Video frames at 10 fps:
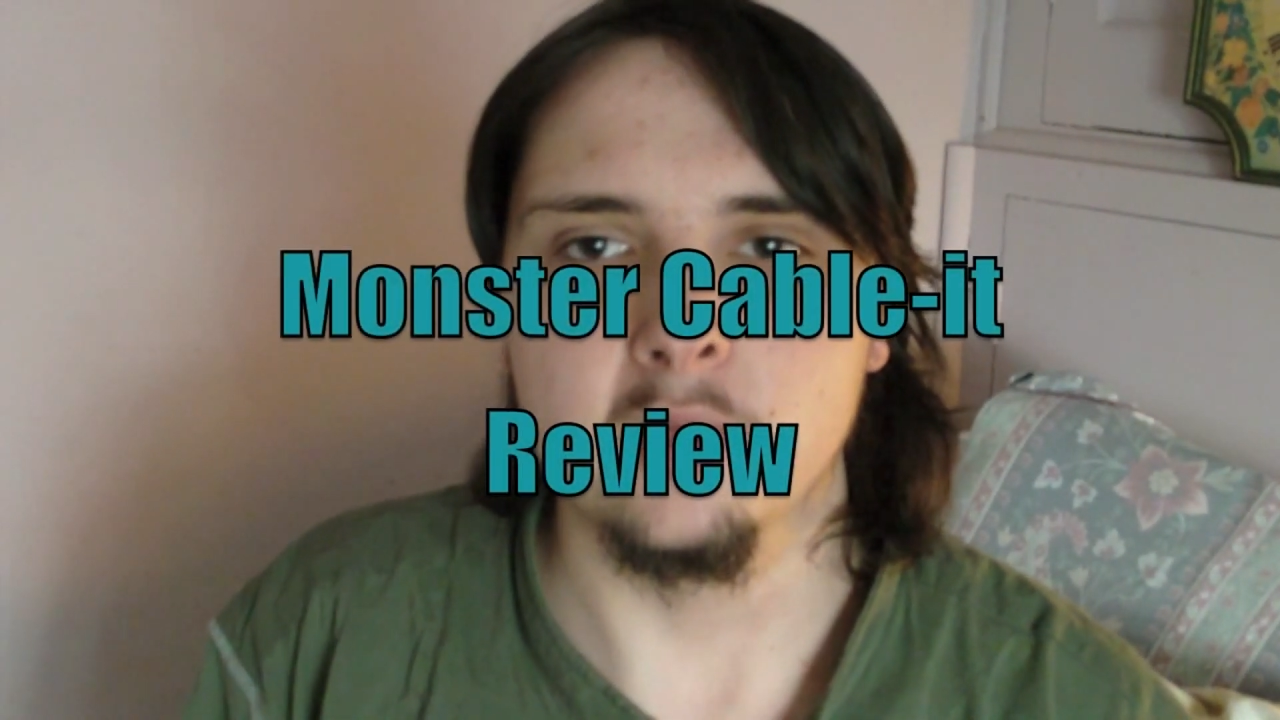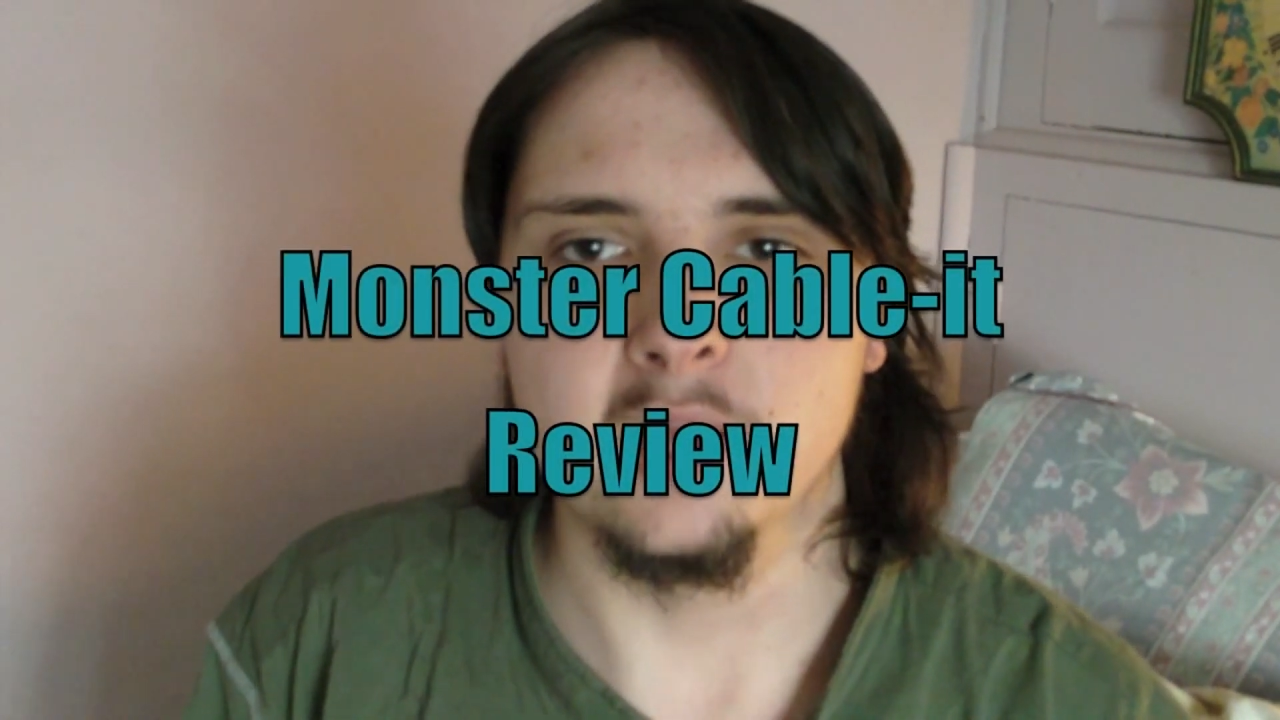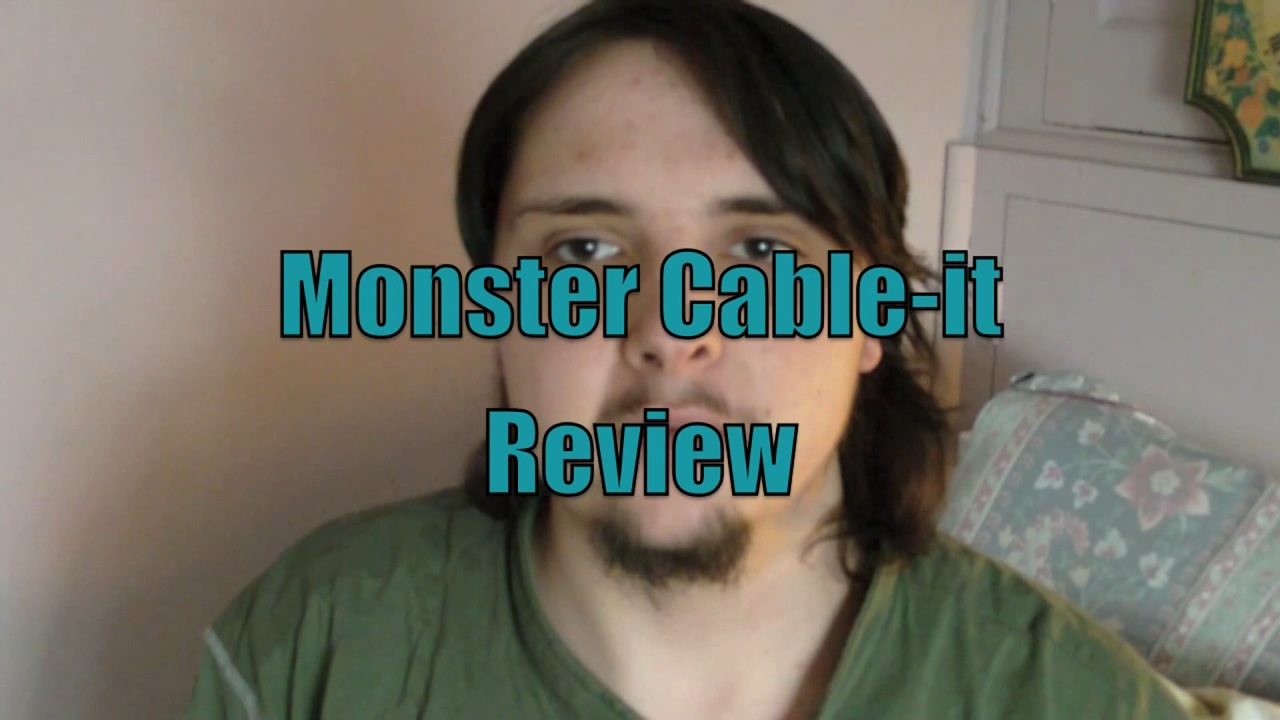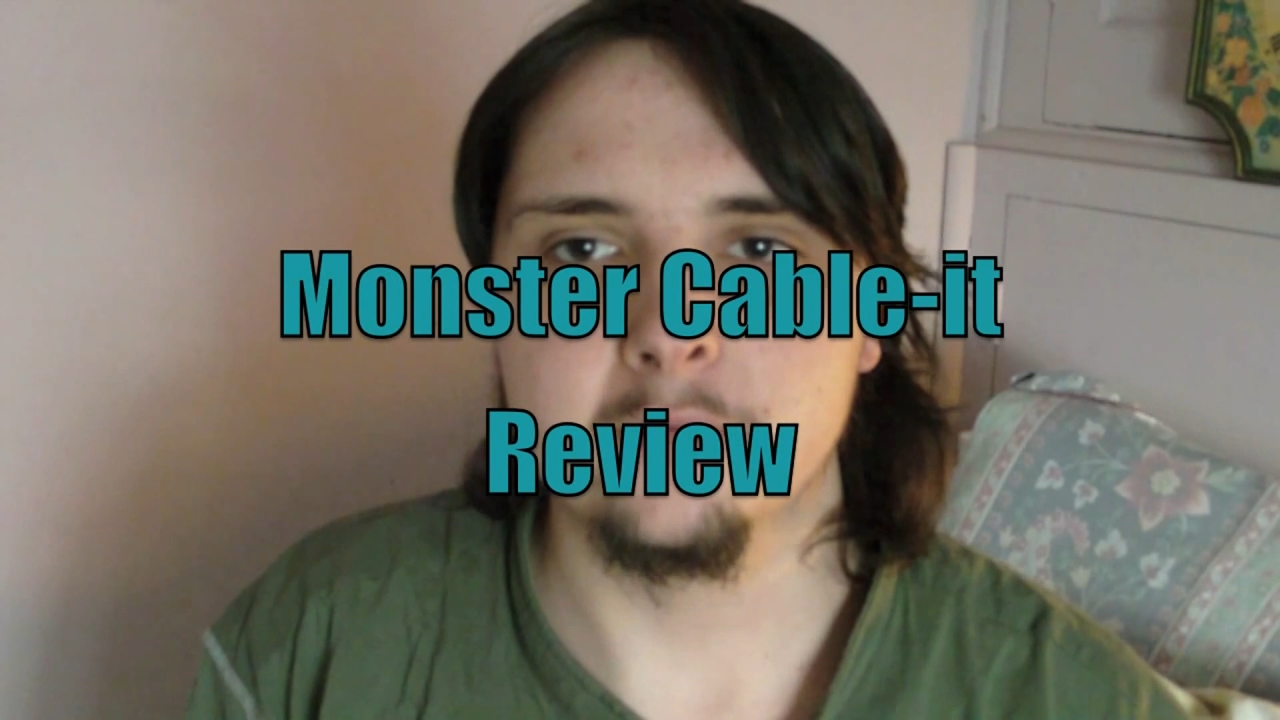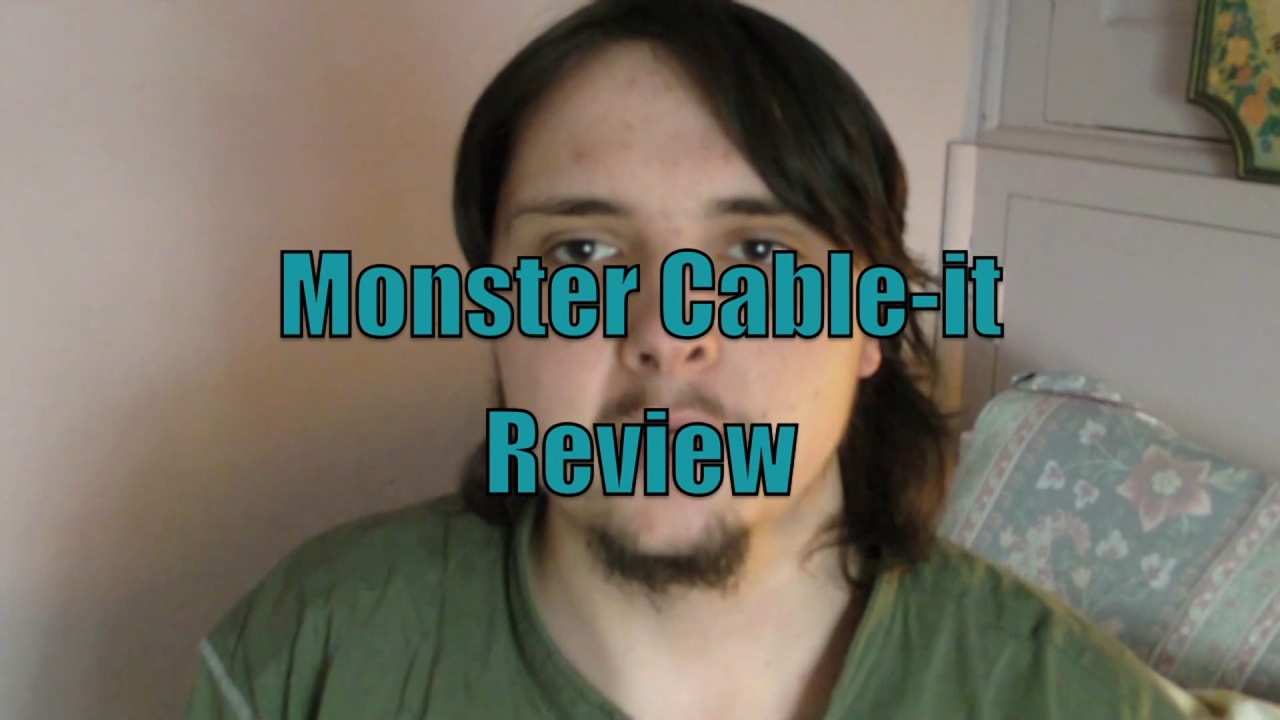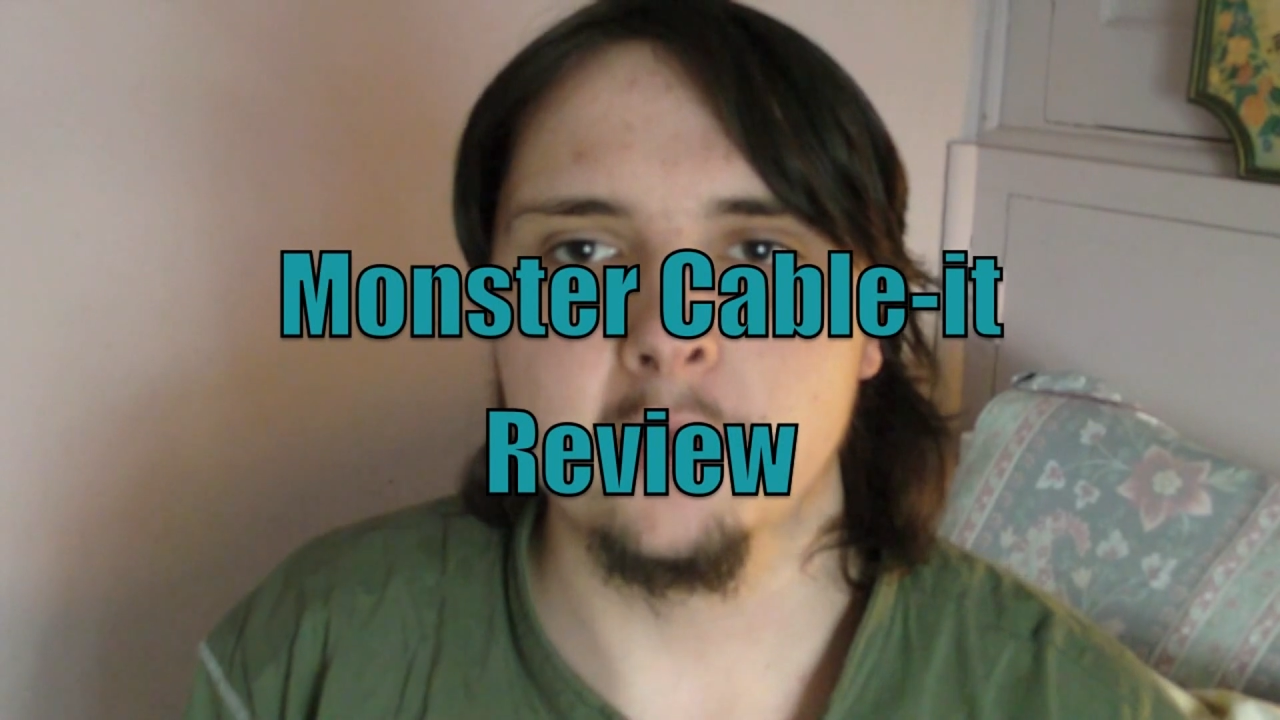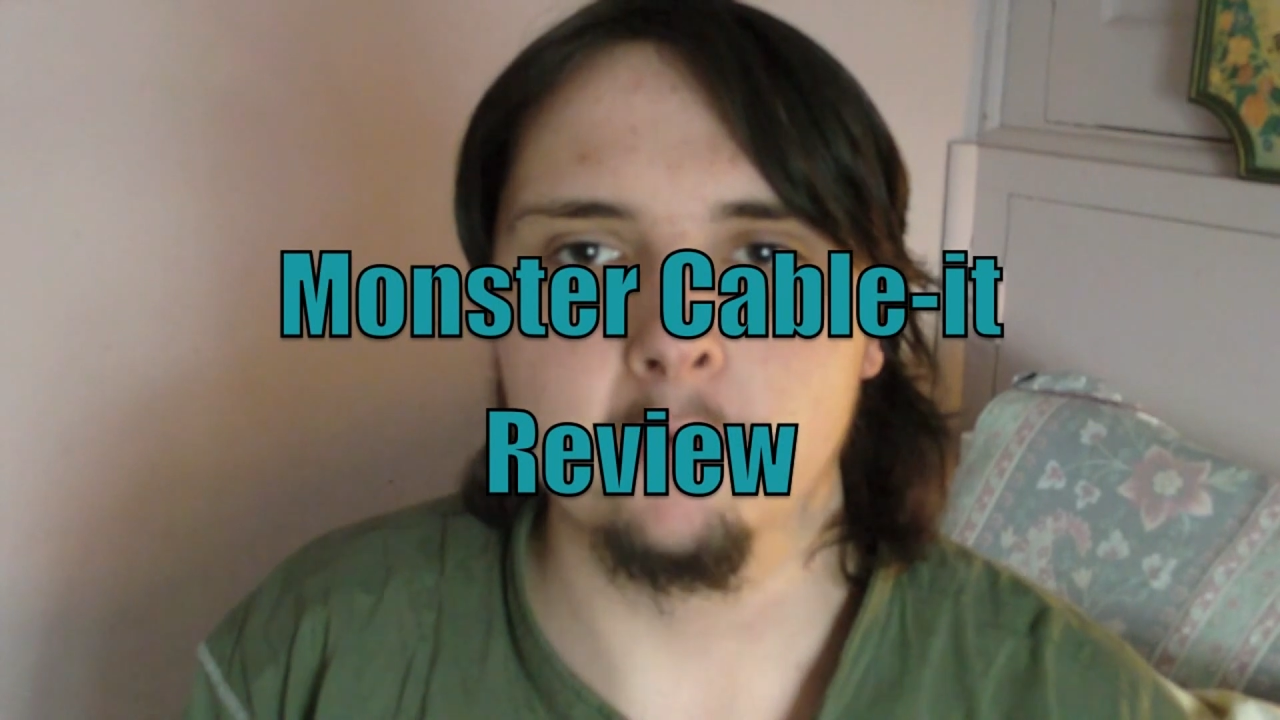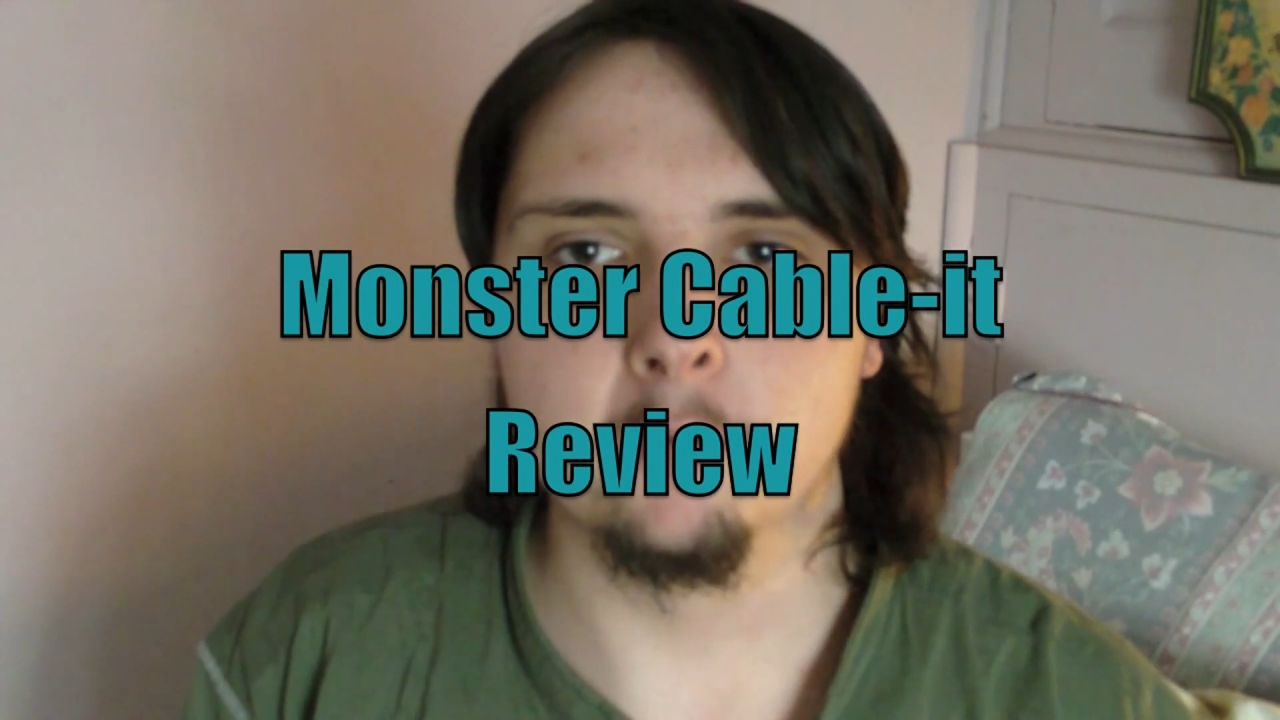have another